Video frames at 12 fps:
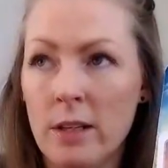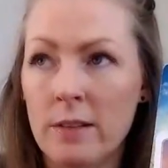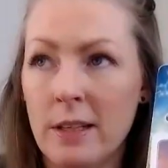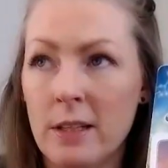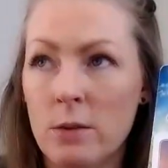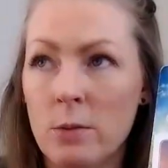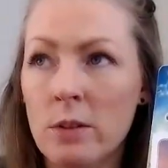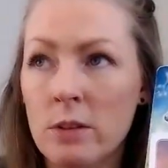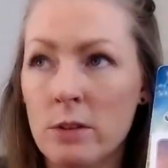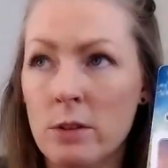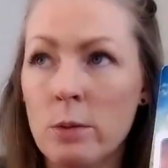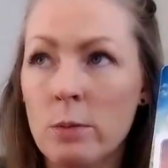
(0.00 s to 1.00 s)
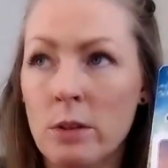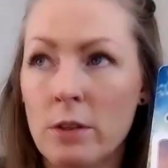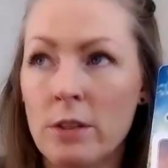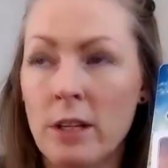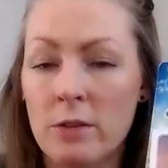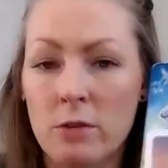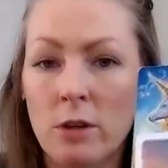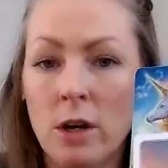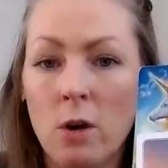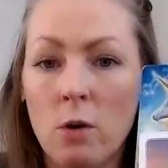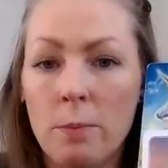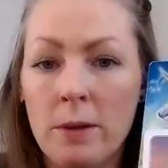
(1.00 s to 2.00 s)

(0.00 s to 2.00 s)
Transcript: is like you will you will learn as you go